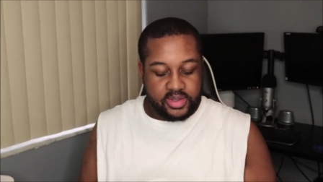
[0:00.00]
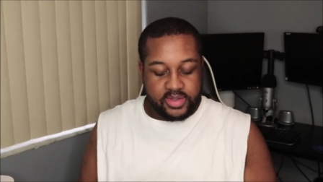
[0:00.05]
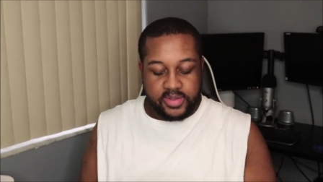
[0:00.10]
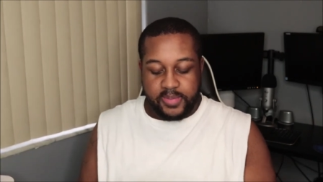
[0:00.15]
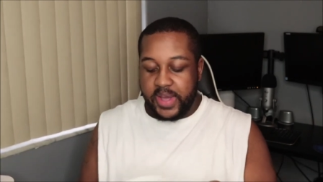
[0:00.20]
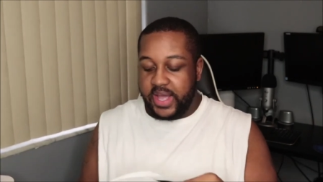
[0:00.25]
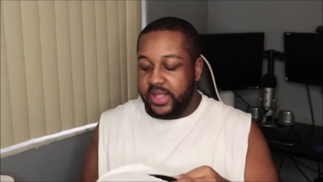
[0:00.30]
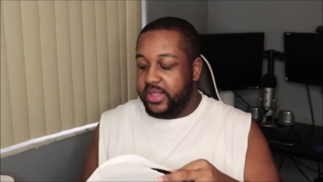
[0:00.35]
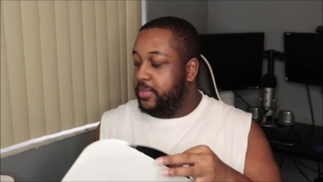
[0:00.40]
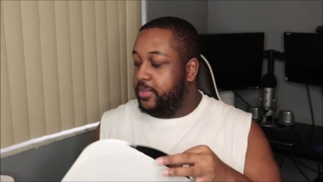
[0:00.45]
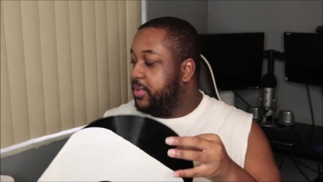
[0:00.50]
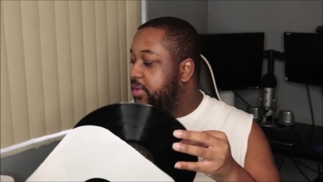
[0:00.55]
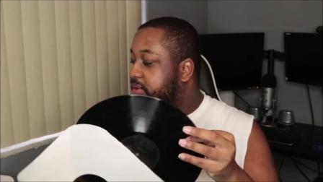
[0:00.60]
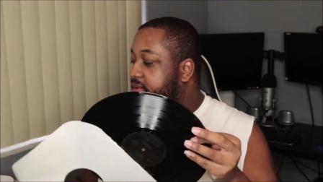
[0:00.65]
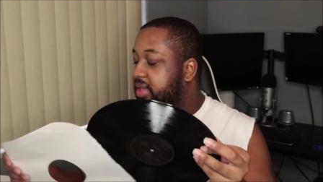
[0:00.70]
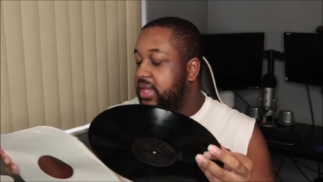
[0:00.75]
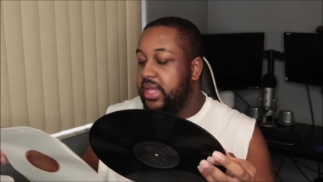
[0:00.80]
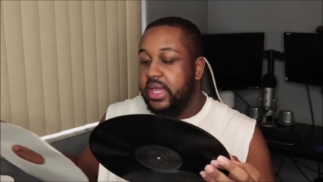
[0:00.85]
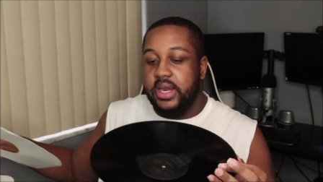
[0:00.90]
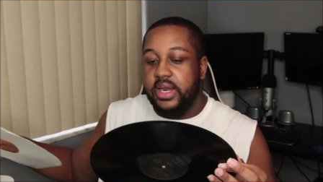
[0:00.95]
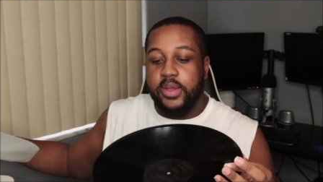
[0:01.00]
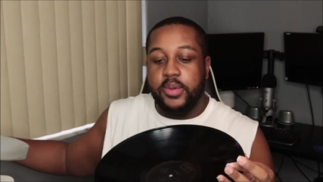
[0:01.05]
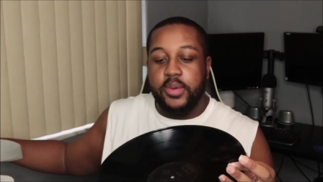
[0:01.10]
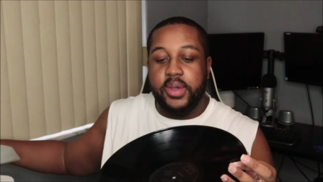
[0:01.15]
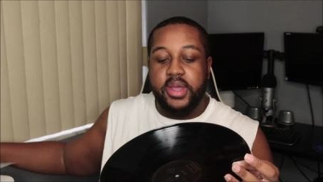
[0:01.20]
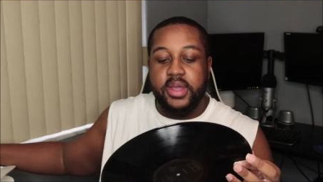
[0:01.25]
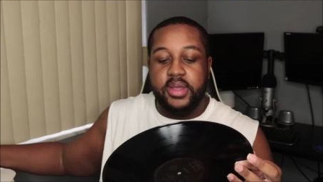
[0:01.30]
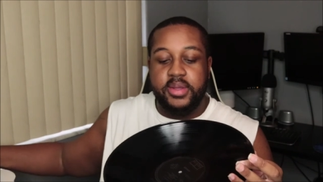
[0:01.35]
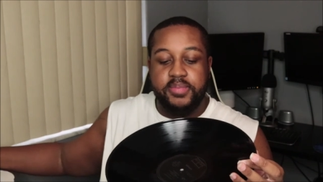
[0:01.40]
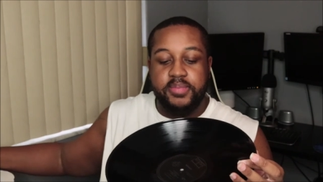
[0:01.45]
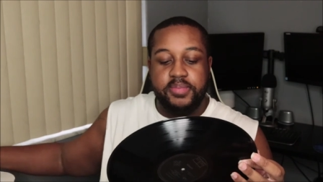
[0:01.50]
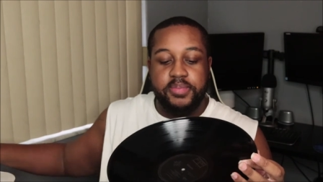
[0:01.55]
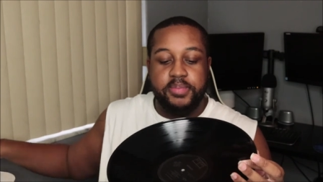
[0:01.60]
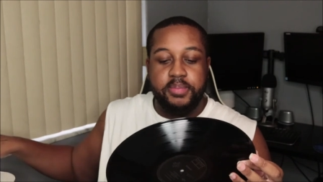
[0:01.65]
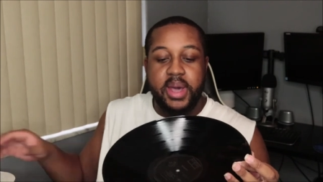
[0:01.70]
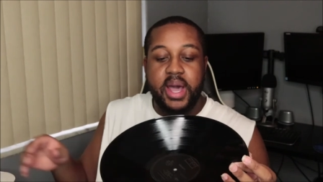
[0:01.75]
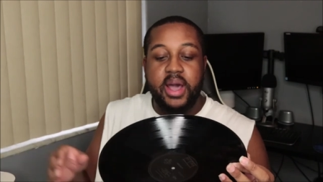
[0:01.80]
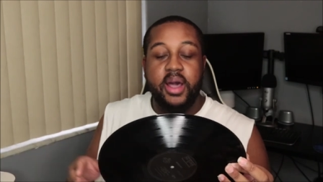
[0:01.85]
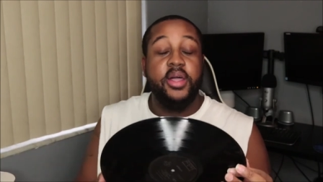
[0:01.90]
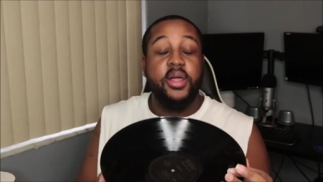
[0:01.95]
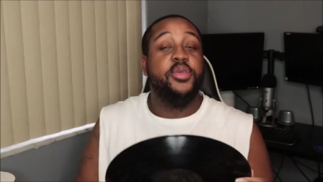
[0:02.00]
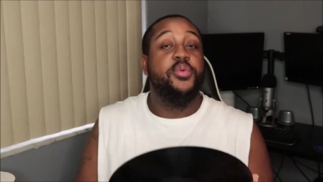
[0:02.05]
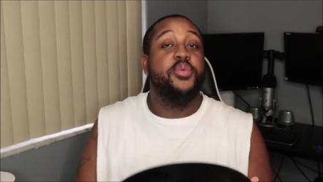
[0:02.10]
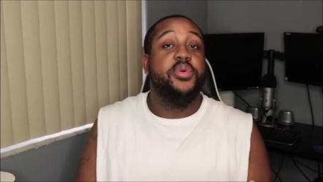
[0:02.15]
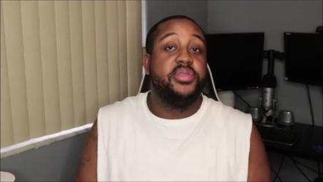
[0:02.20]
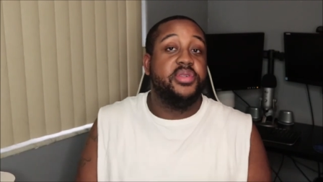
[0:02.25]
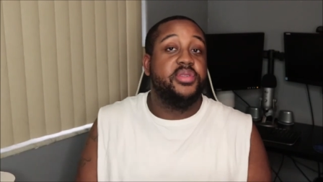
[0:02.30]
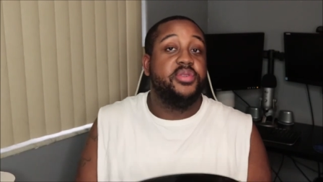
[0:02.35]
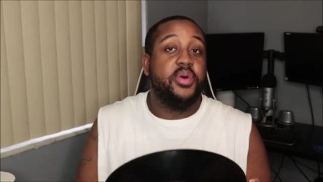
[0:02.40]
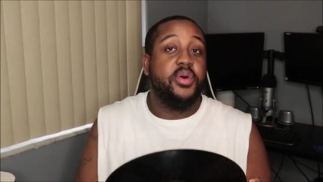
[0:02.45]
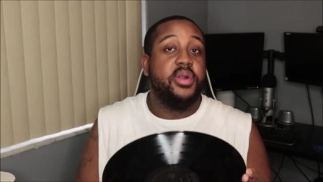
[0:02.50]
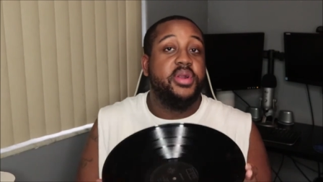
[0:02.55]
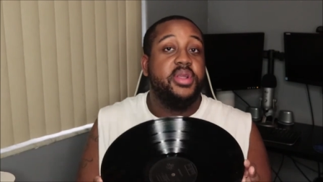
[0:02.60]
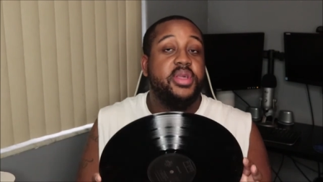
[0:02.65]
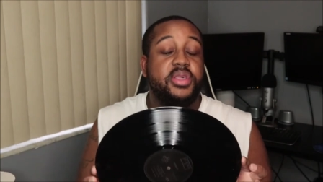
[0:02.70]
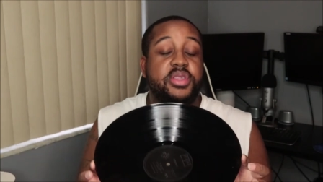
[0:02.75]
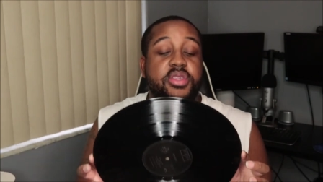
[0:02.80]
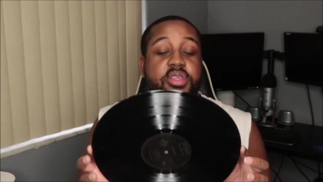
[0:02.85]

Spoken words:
about the music anyway. My other ones is going to, it